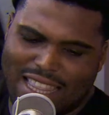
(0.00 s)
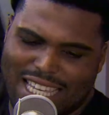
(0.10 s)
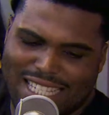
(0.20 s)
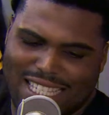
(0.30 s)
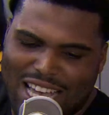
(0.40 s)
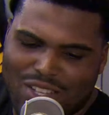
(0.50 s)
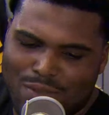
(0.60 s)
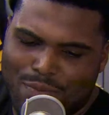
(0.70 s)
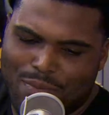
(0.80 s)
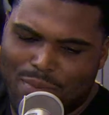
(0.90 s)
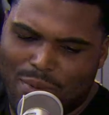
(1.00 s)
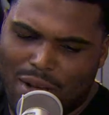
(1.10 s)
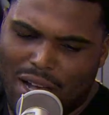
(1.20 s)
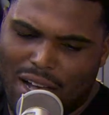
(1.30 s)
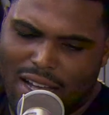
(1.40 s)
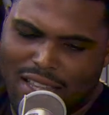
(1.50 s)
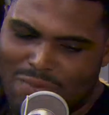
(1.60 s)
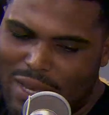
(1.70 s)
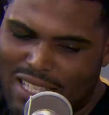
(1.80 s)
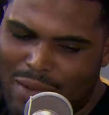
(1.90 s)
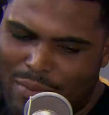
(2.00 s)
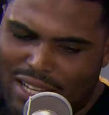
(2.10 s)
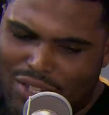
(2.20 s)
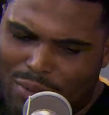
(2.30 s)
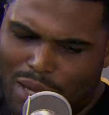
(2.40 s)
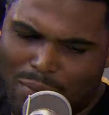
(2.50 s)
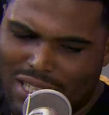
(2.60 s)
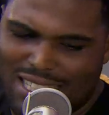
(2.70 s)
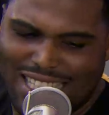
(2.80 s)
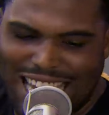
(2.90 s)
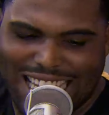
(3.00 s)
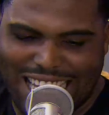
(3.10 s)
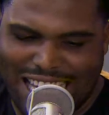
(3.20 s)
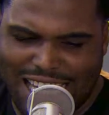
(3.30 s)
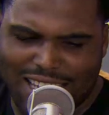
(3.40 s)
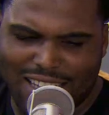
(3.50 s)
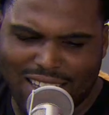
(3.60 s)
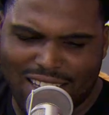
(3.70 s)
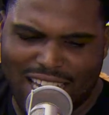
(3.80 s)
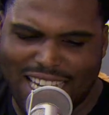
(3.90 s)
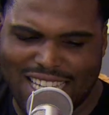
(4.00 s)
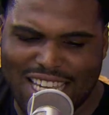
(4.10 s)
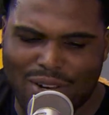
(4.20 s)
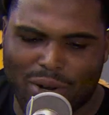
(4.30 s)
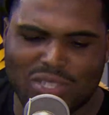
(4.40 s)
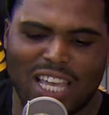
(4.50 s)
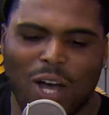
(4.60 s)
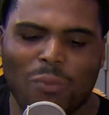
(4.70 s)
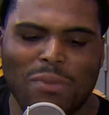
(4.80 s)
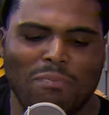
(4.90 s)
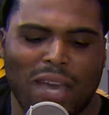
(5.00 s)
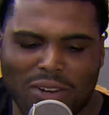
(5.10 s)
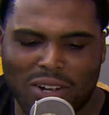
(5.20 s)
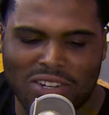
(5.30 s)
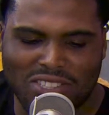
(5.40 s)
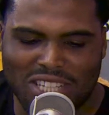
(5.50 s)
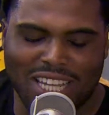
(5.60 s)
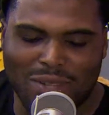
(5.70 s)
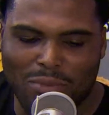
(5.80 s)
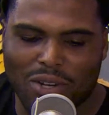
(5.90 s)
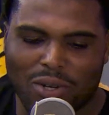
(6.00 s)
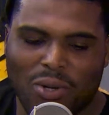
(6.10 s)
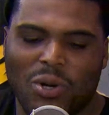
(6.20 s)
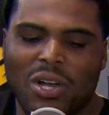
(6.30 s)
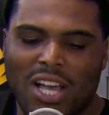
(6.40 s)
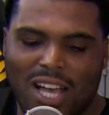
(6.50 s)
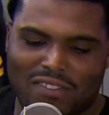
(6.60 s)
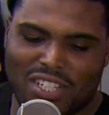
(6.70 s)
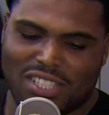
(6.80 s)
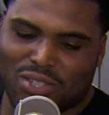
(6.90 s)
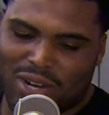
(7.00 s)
This may sound bad to admit, but Stan Lee and his heroes helped me better understand the miracle of Jesus